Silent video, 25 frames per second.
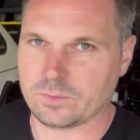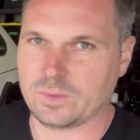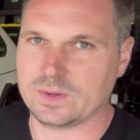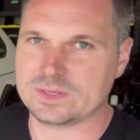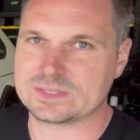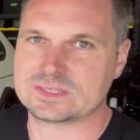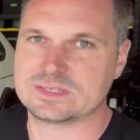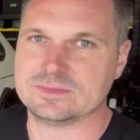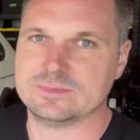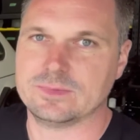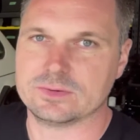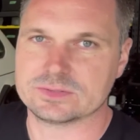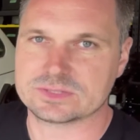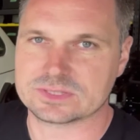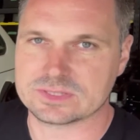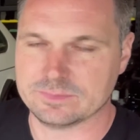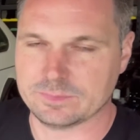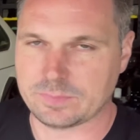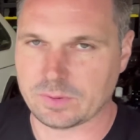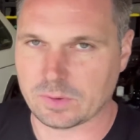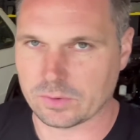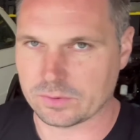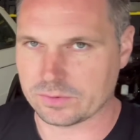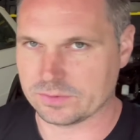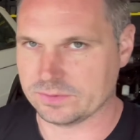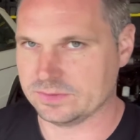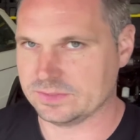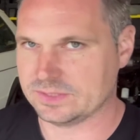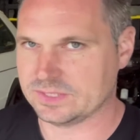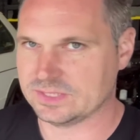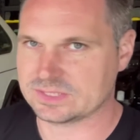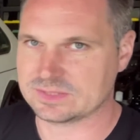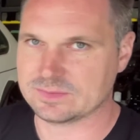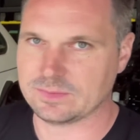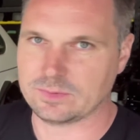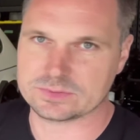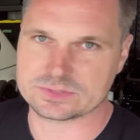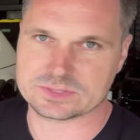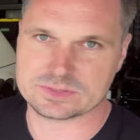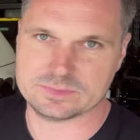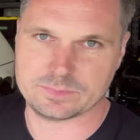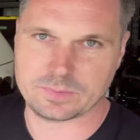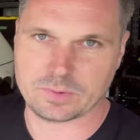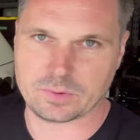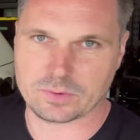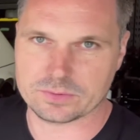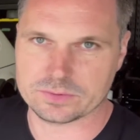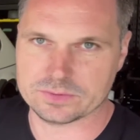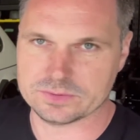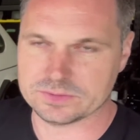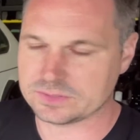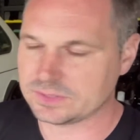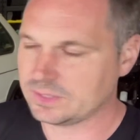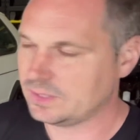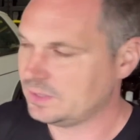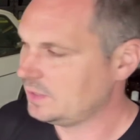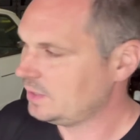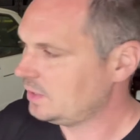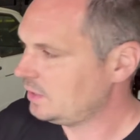What's the most important? Is the most important,